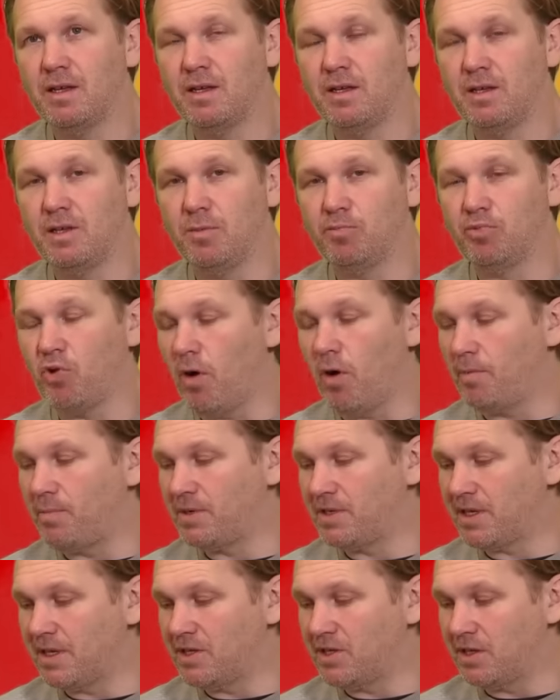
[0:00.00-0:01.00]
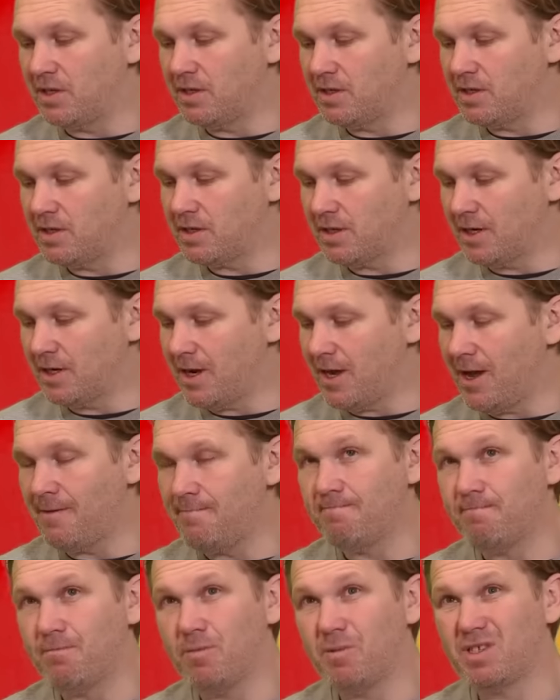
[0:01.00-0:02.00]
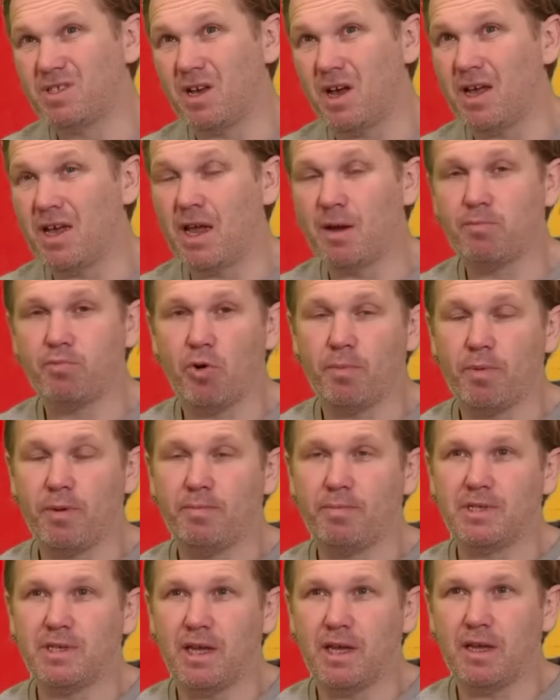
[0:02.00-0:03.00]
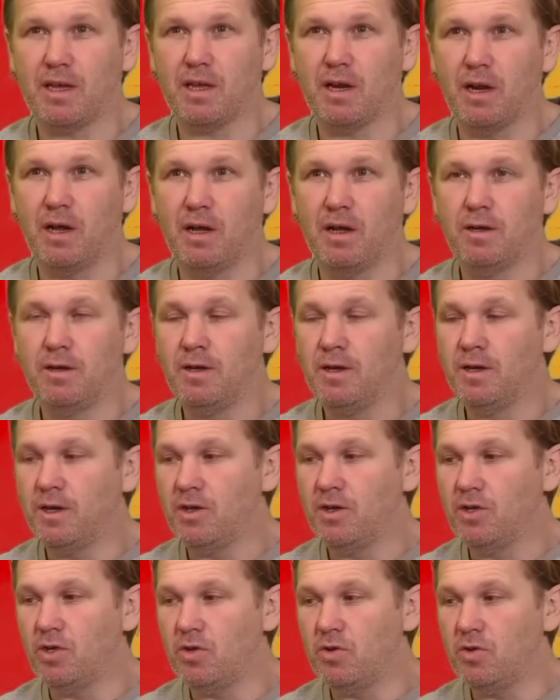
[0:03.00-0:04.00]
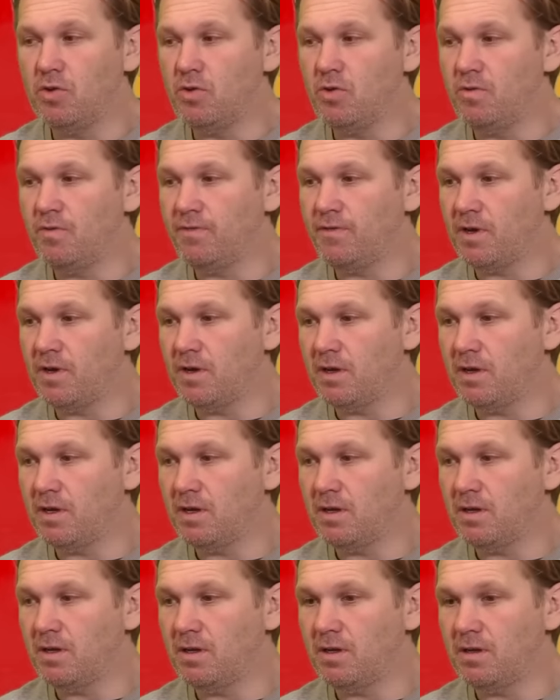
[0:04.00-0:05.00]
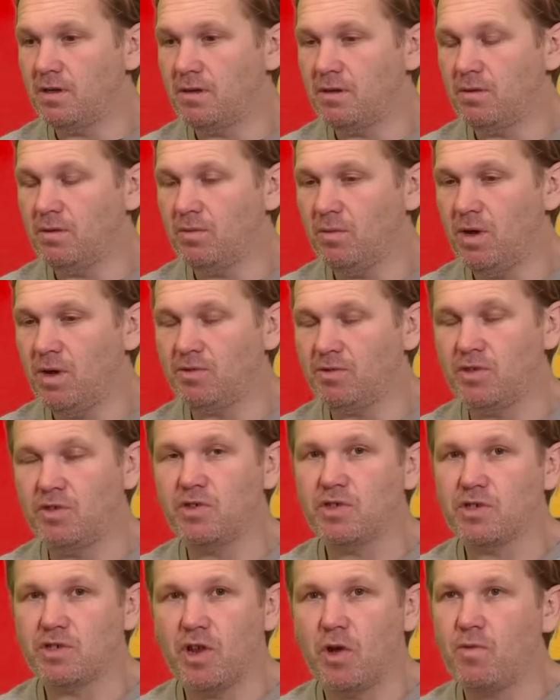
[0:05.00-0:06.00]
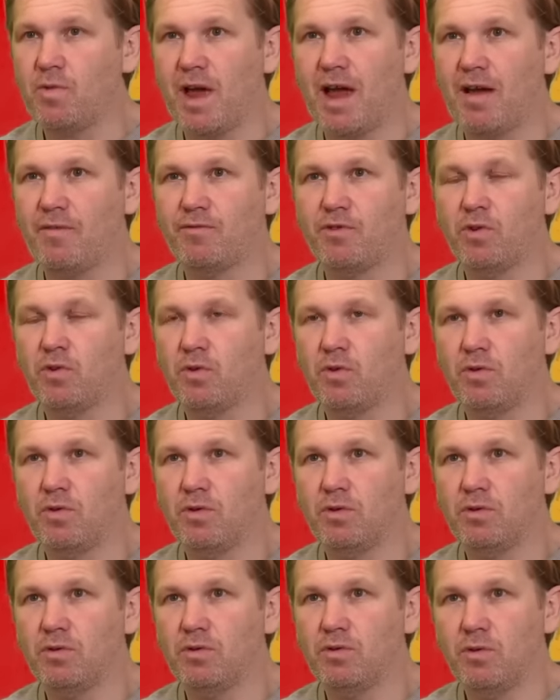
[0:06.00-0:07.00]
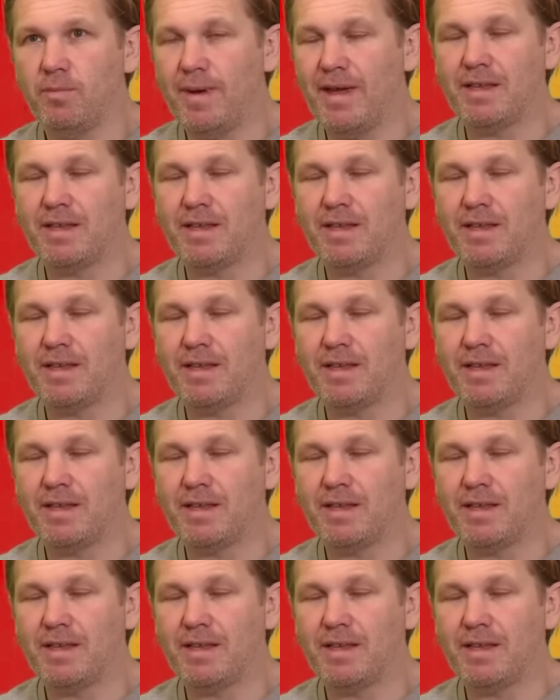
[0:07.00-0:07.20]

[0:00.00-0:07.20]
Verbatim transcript: the prop positions, um, the tight head prop in particular. You've well, you just don't have your your main